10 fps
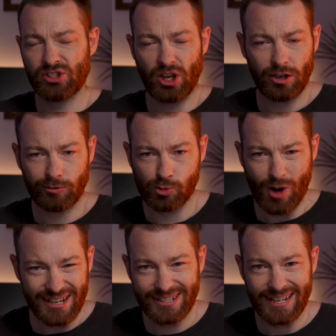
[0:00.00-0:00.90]
Sort of
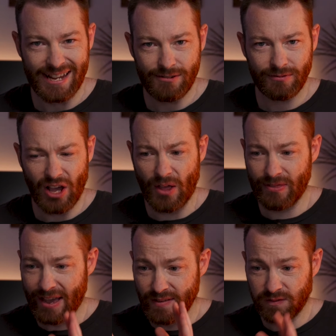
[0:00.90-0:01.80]
red tint,
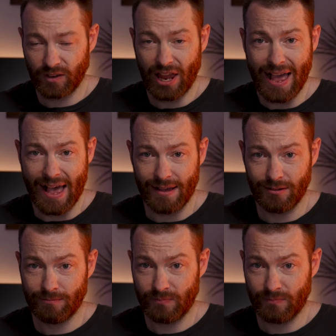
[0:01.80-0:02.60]
and they flare.